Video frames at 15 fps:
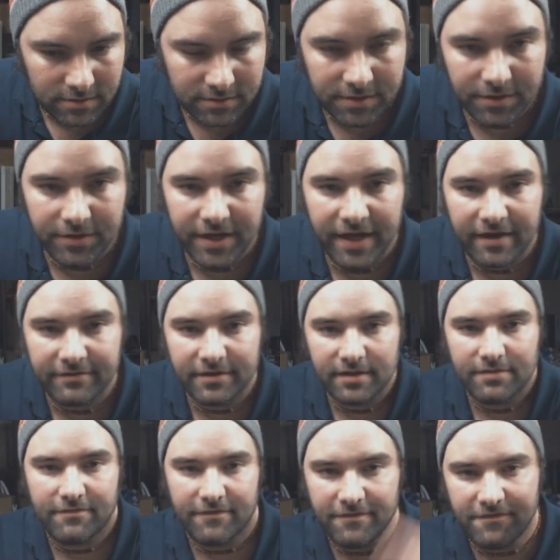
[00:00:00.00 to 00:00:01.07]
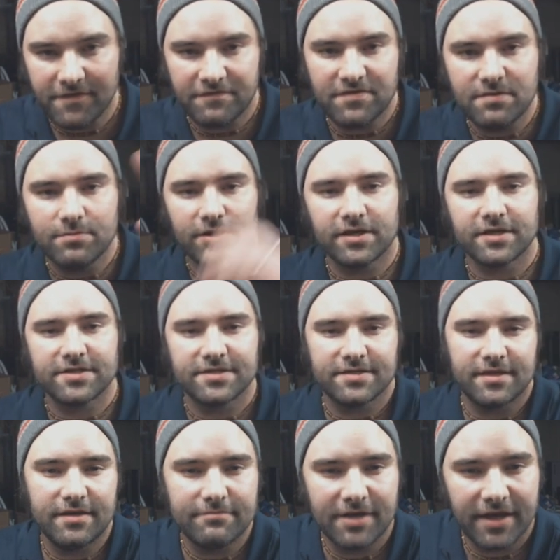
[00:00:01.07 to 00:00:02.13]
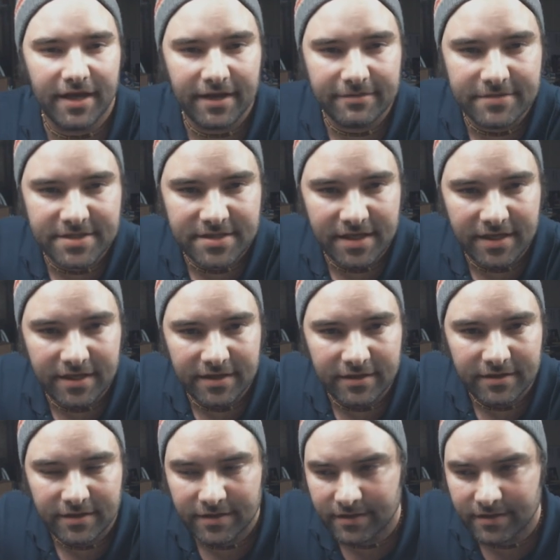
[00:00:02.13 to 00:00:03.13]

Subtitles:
There we have it. 50 bucks in my Amazon.